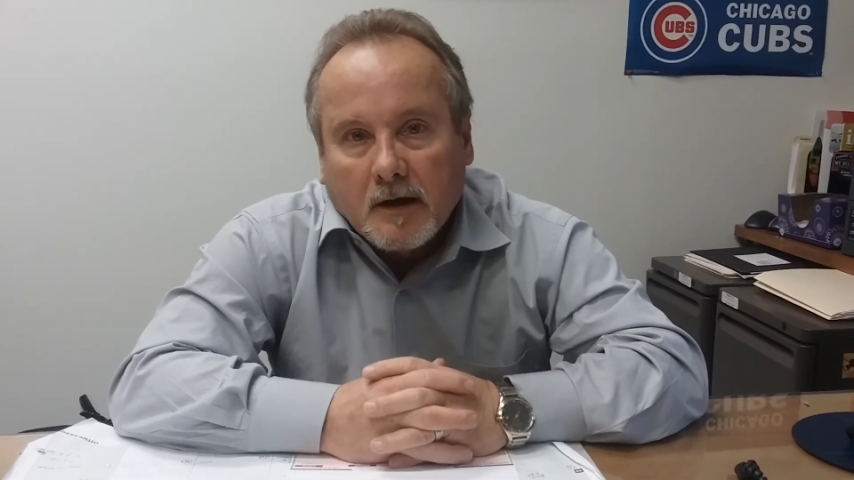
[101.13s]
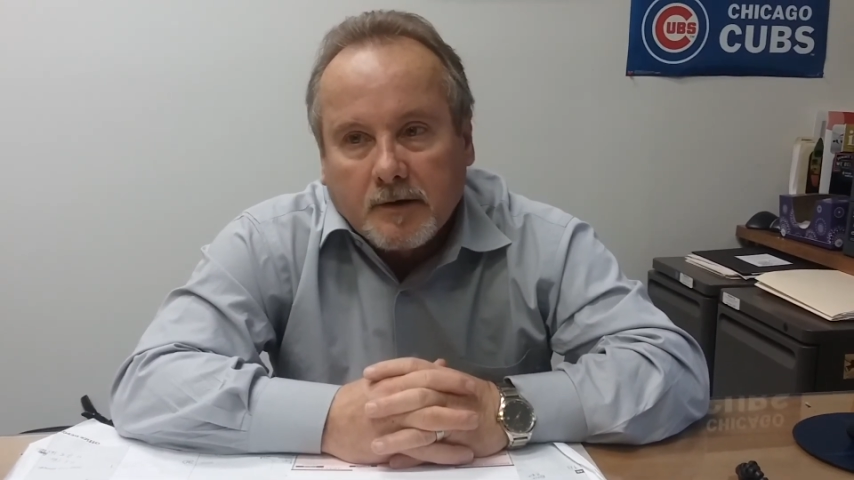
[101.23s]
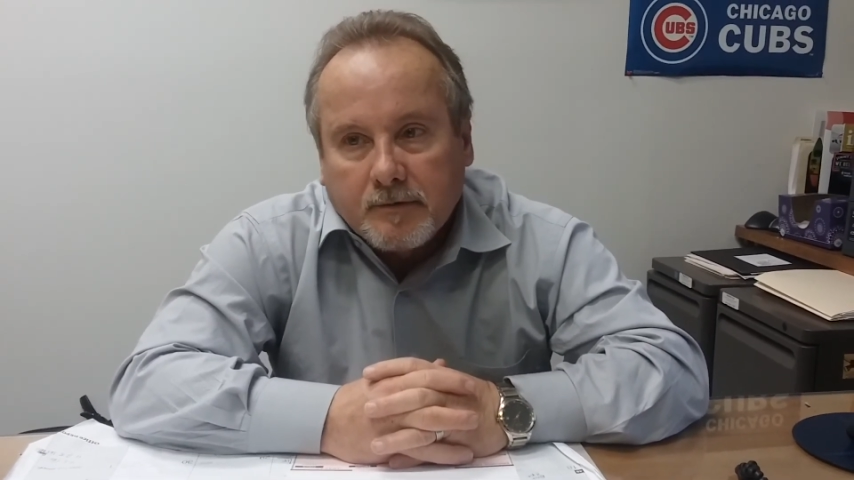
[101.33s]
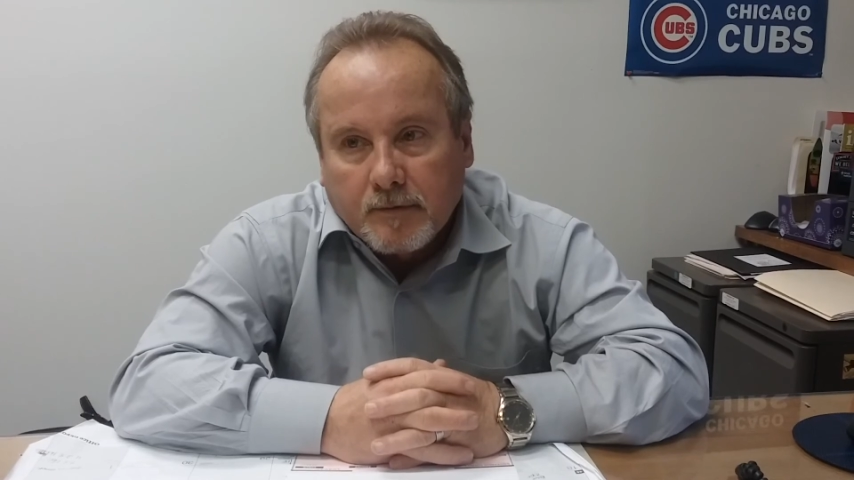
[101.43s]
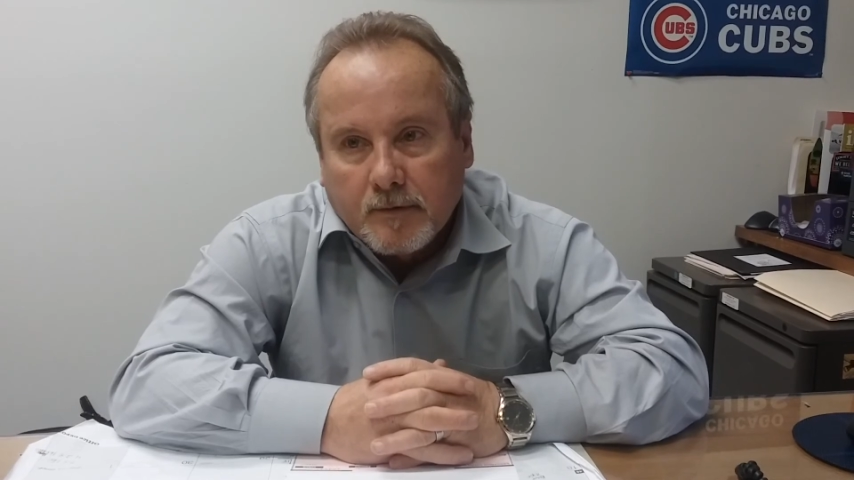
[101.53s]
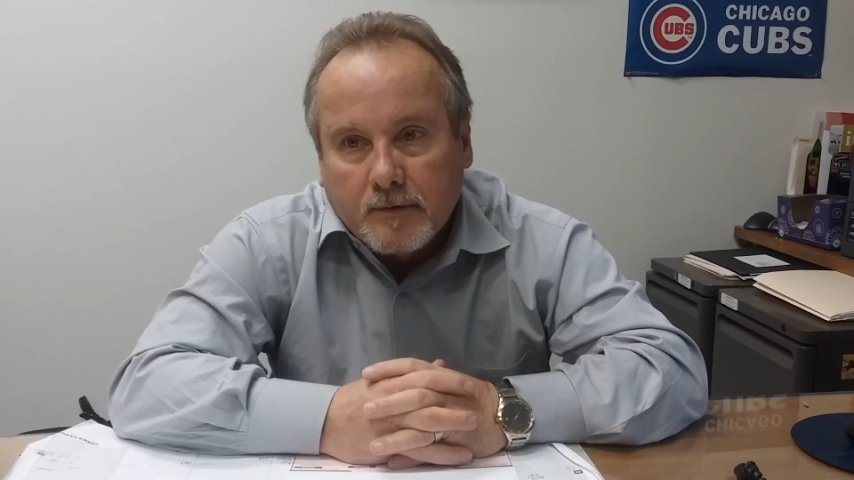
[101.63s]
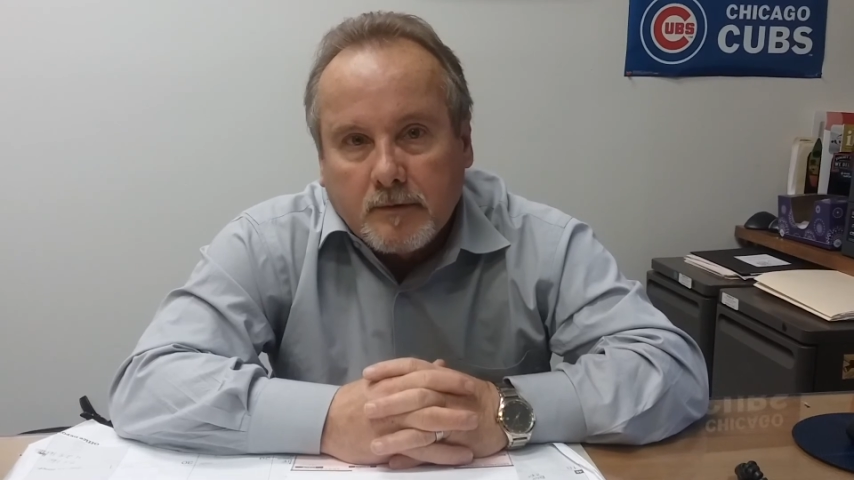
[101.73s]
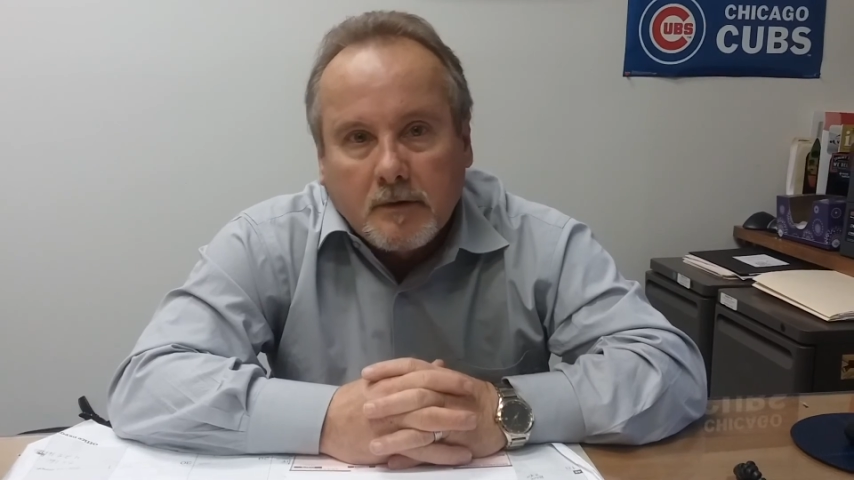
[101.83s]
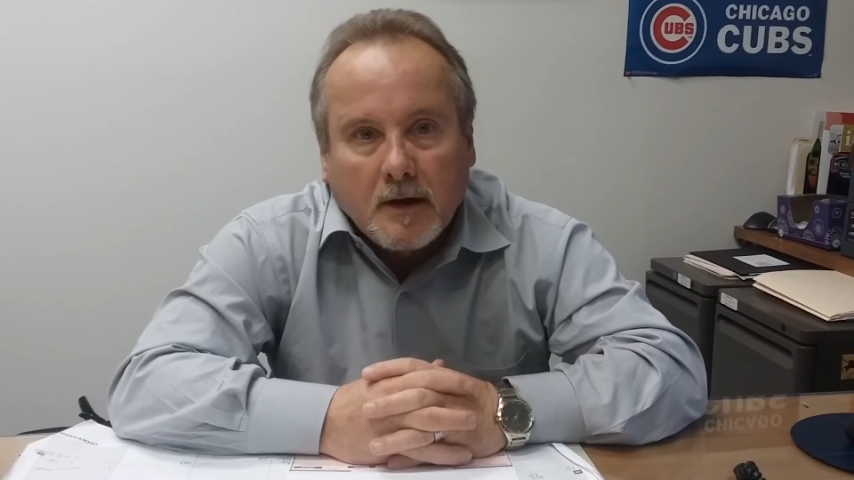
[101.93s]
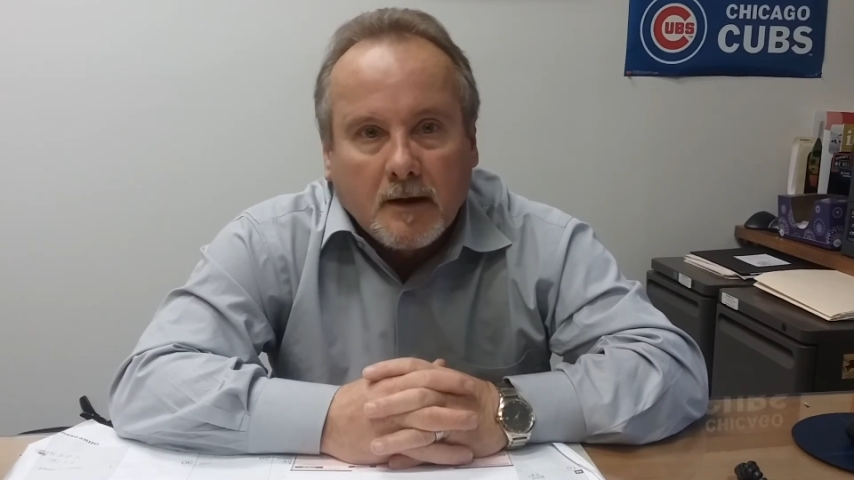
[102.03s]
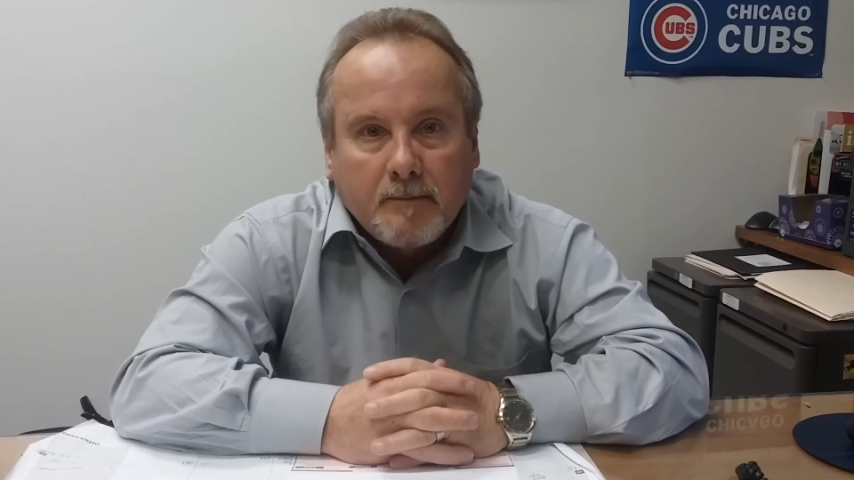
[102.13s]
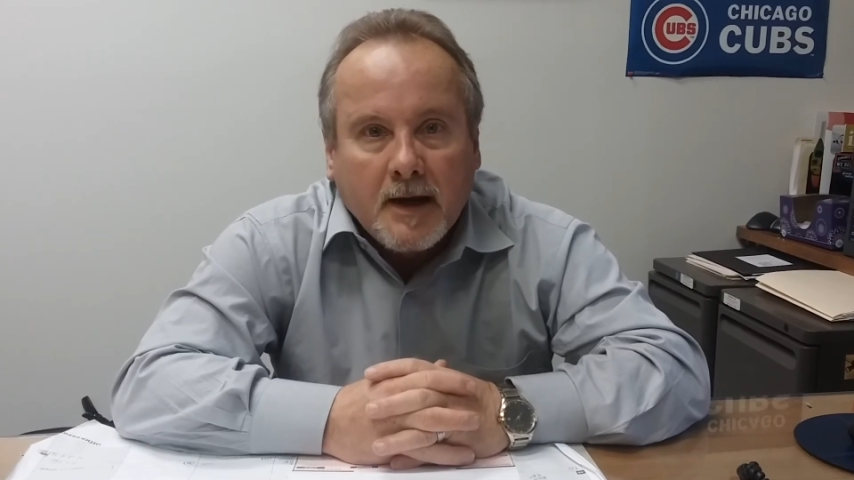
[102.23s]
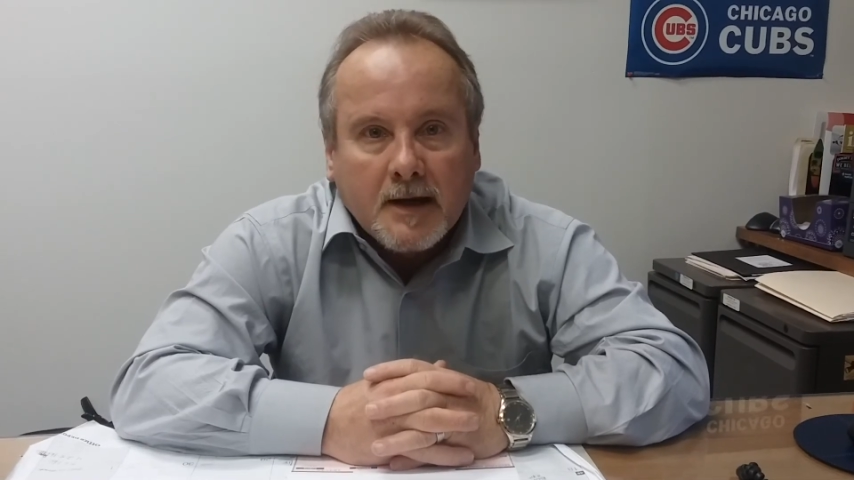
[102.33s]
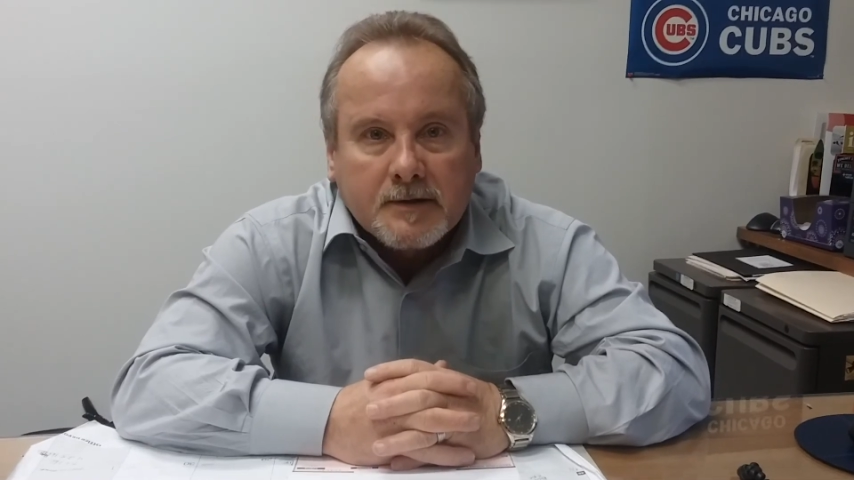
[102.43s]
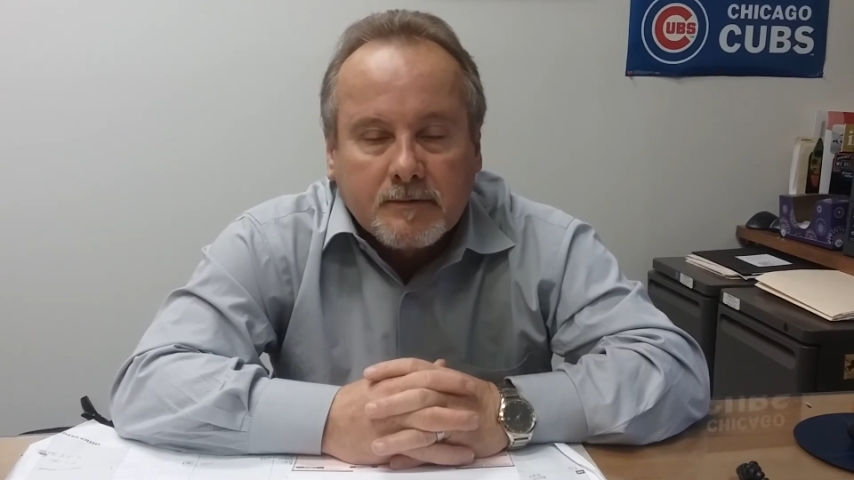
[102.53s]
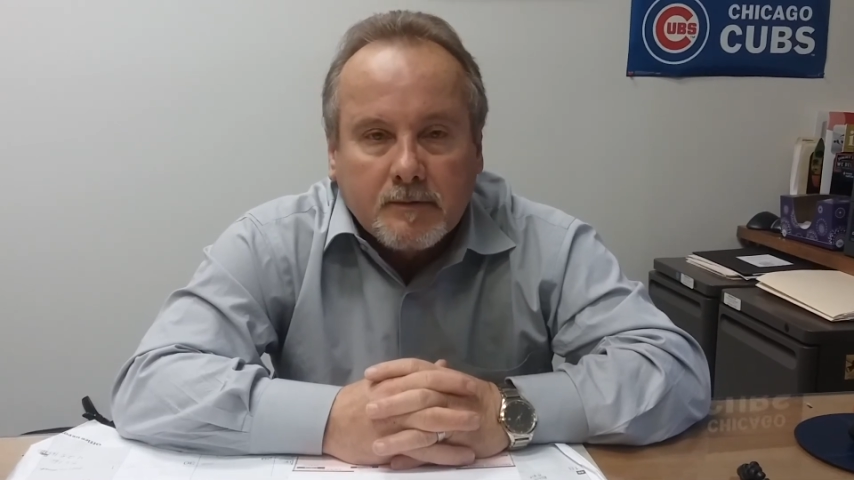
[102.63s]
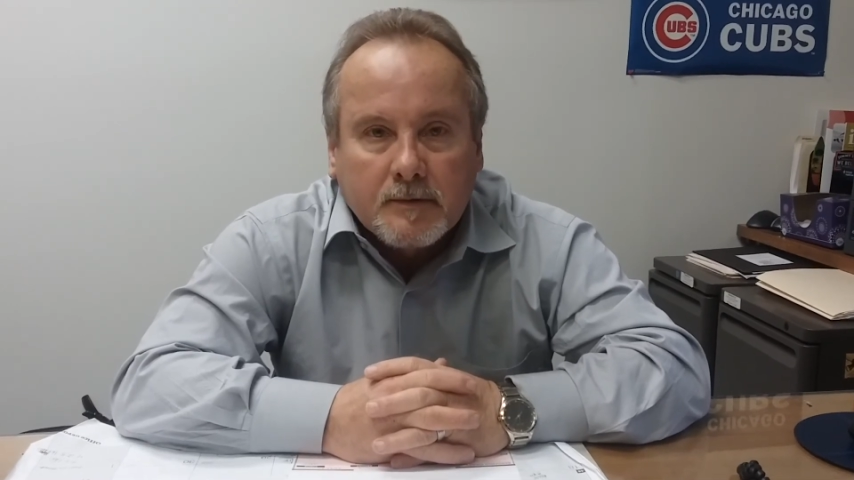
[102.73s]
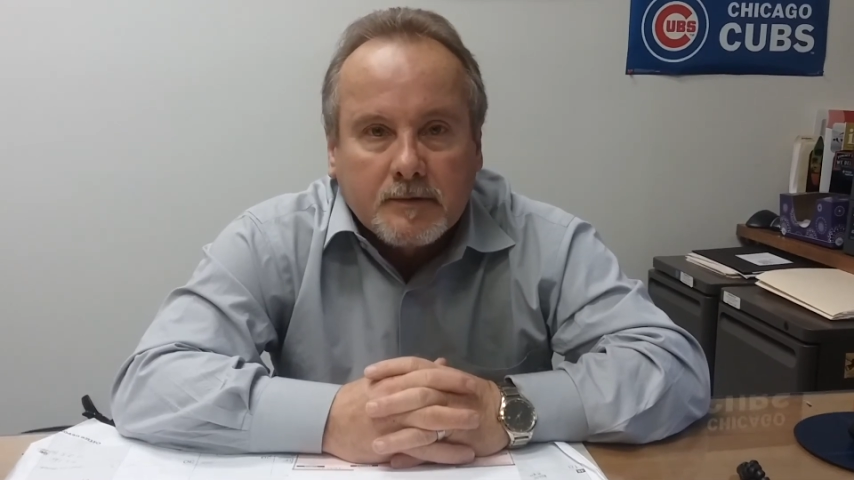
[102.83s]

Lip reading: through passed through